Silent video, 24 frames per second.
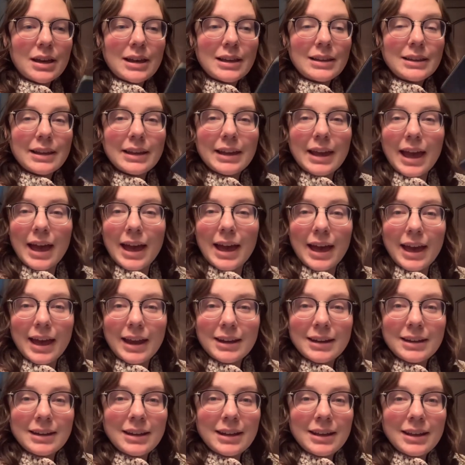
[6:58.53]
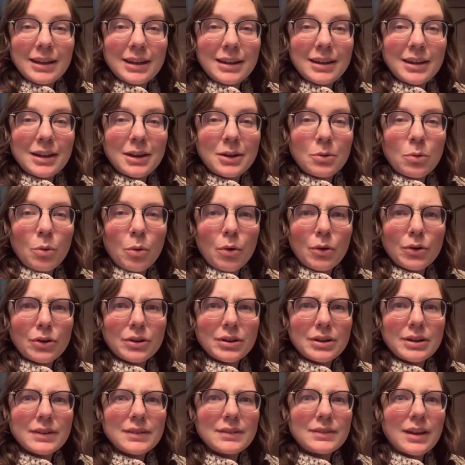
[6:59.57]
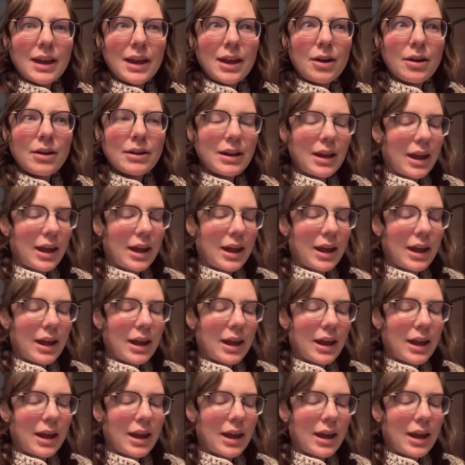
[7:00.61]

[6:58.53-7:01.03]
like edited in order to stay on